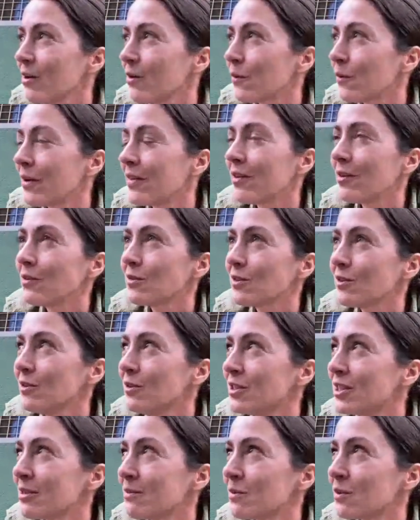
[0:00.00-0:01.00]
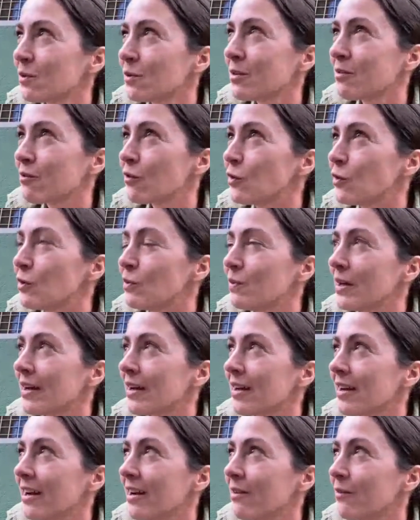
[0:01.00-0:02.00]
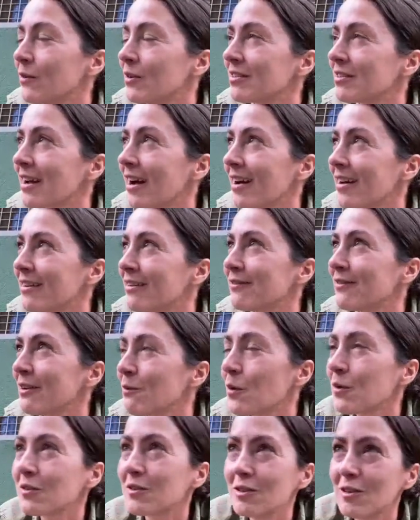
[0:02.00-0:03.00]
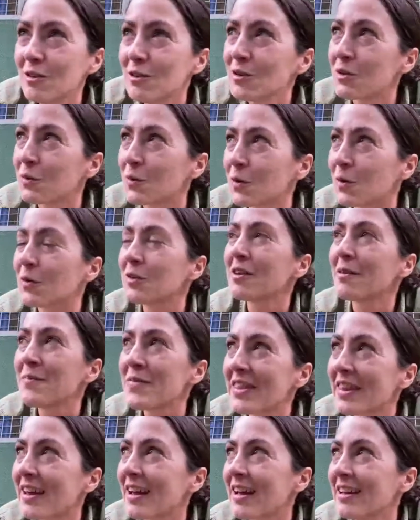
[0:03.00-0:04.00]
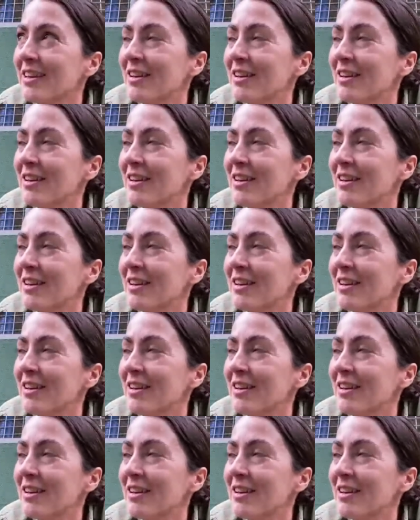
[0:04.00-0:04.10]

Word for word: when those two chimps were grooming and it was kind of, it wasn't usual or something.